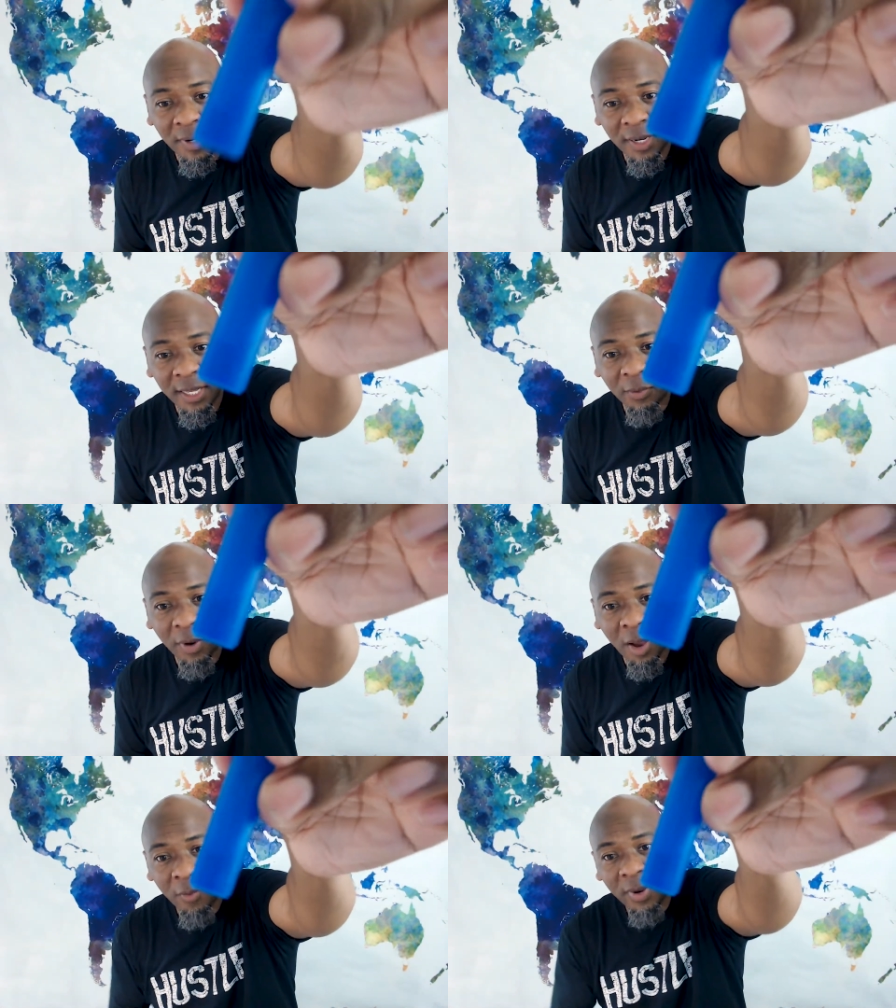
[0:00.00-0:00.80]

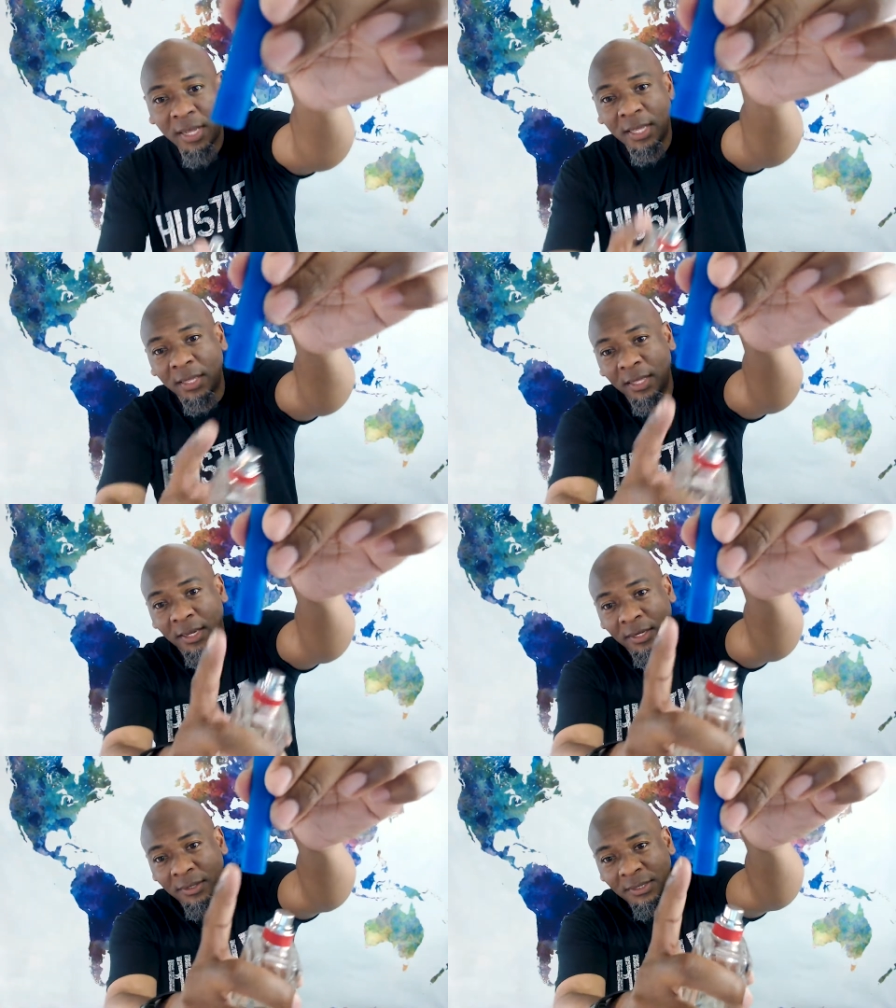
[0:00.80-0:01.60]
liquid already in
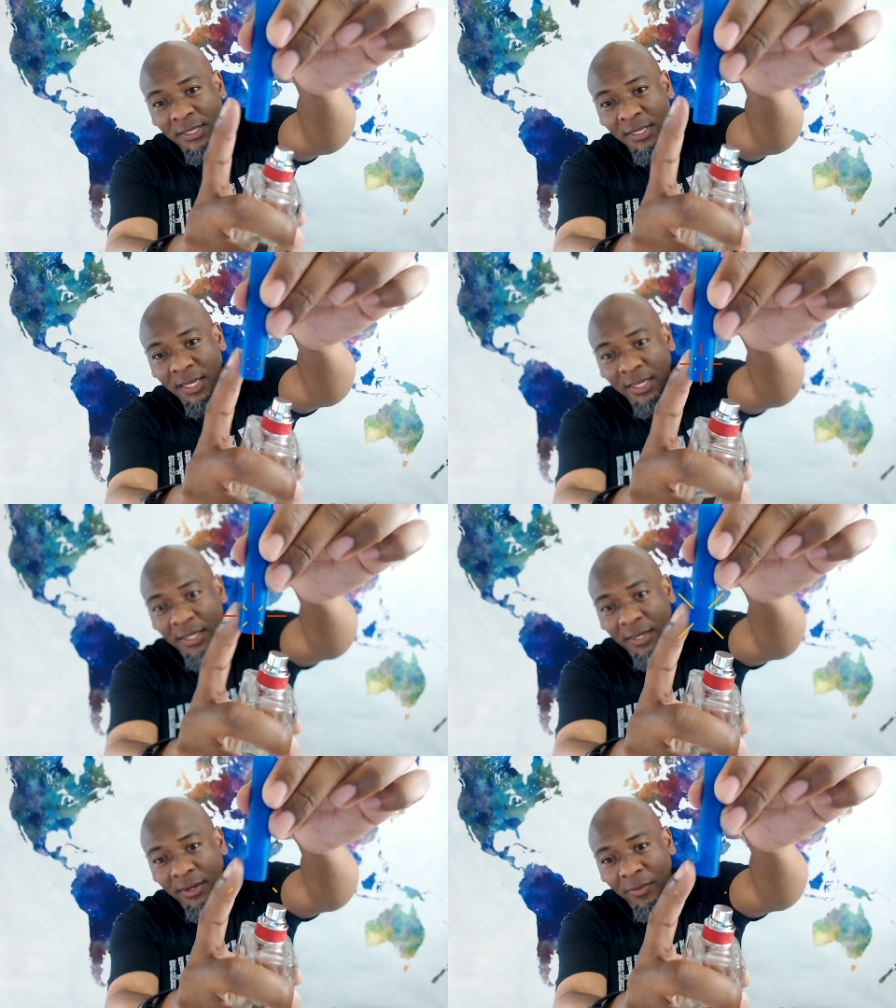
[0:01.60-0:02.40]
there. You see that
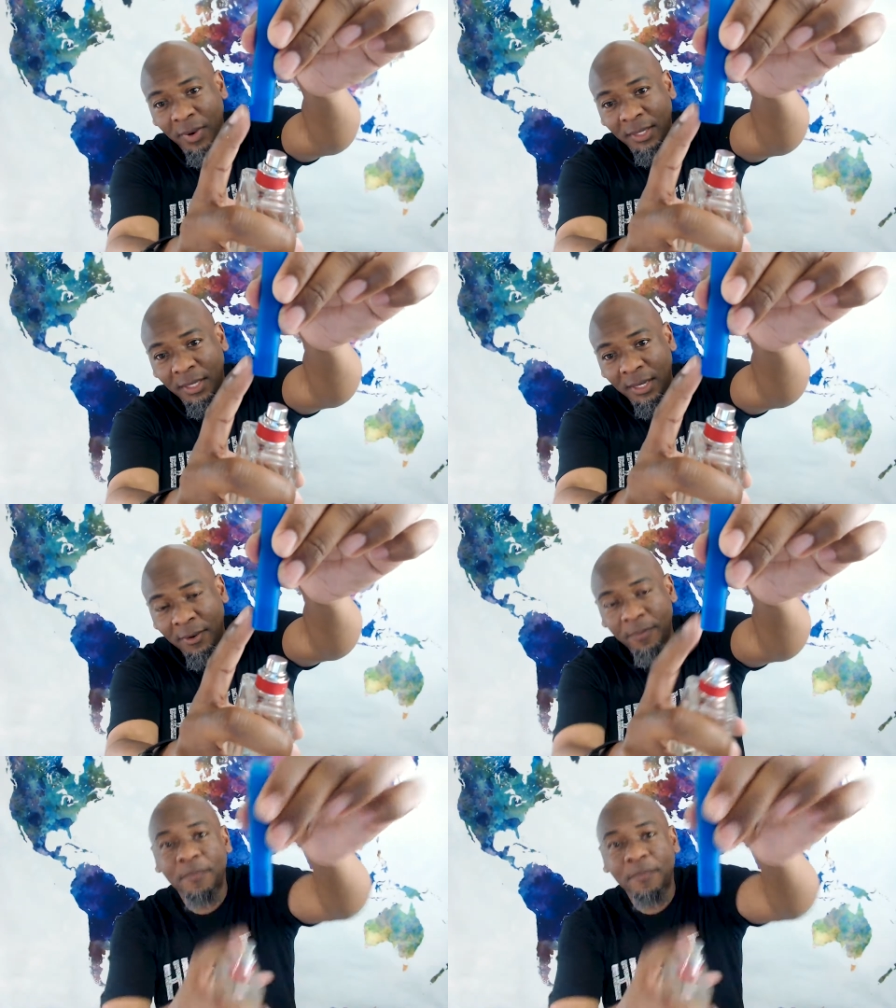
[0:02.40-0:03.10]
right there?